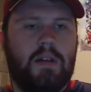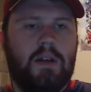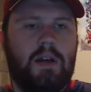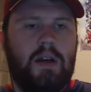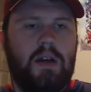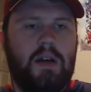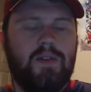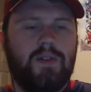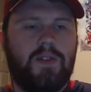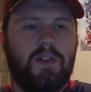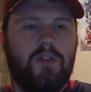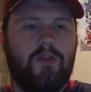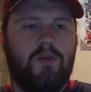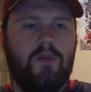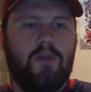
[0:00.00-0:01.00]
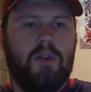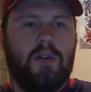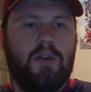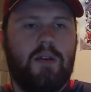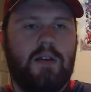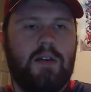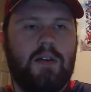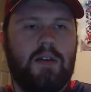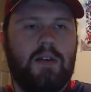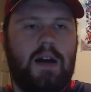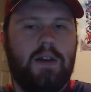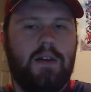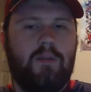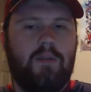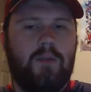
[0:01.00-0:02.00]
And so
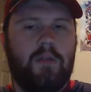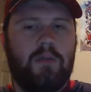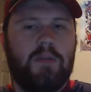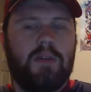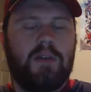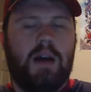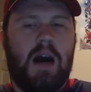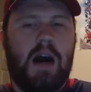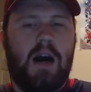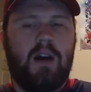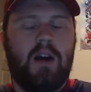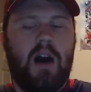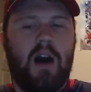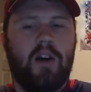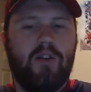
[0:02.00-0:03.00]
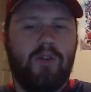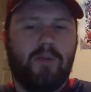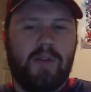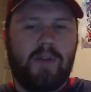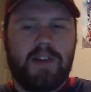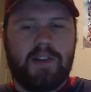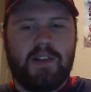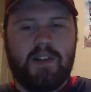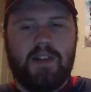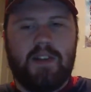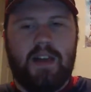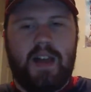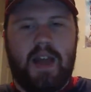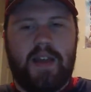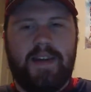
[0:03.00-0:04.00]
with Otto arrested,
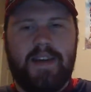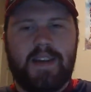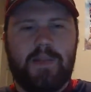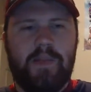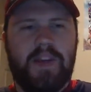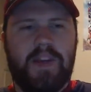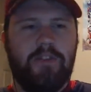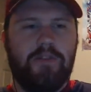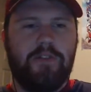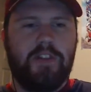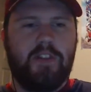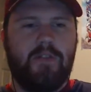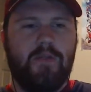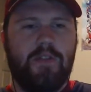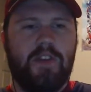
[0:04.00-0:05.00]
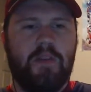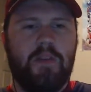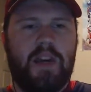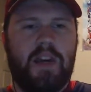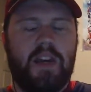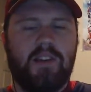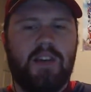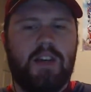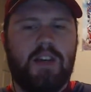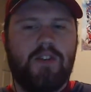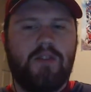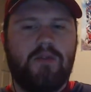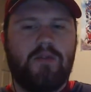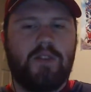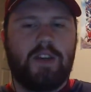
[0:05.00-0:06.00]
and I guess Peter didn't really pay
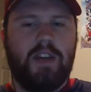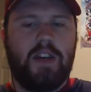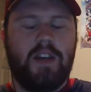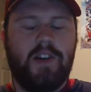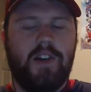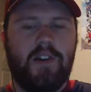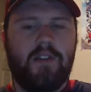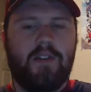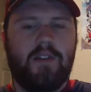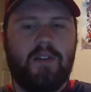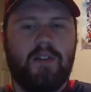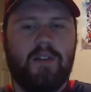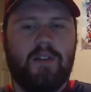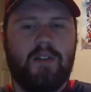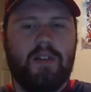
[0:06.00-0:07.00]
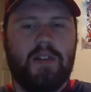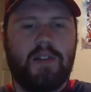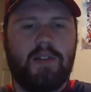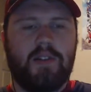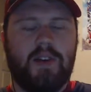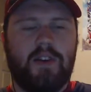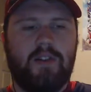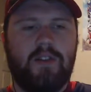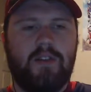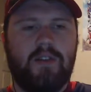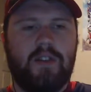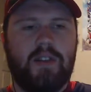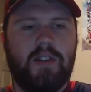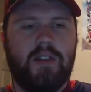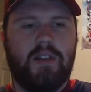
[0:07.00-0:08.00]
attention or care that Stunner
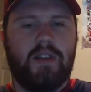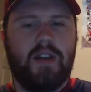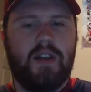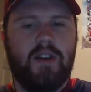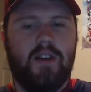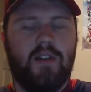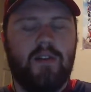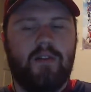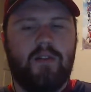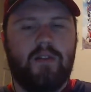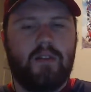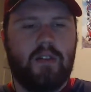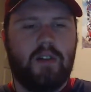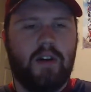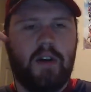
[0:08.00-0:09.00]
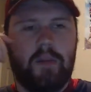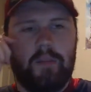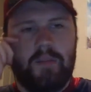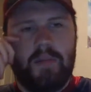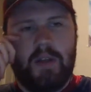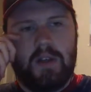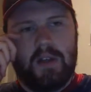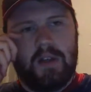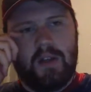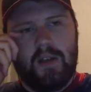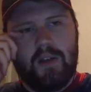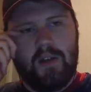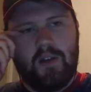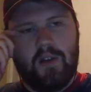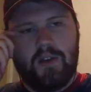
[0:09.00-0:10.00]
isn't there.
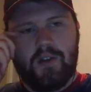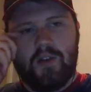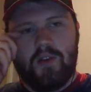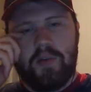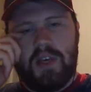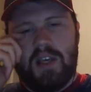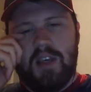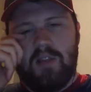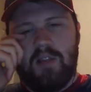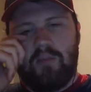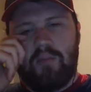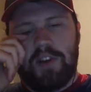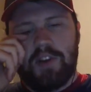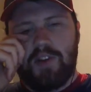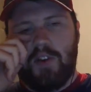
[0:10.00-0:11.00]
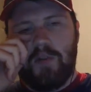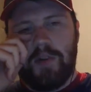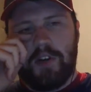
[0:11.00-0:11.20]
So Pete brings home a